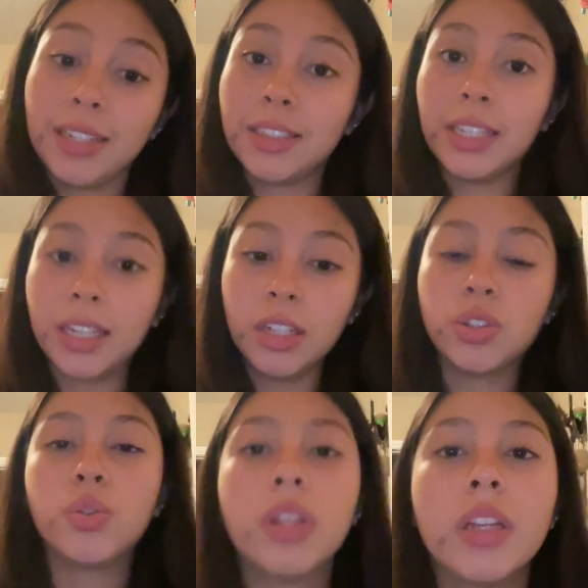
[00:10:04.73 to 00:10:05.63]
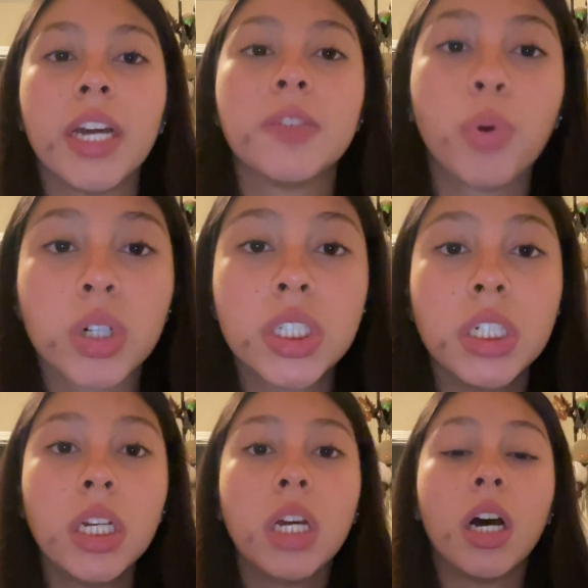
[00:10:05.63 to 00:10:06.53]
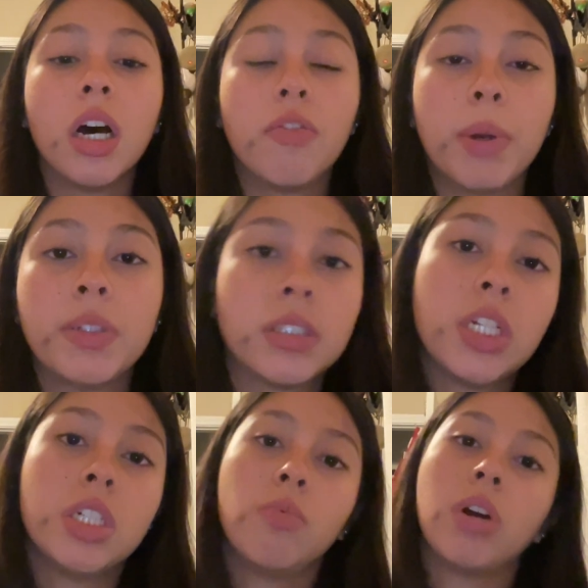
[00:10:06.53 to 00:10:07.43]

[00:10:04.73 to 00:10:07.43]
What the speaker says: does lead to the next portion of my presentation,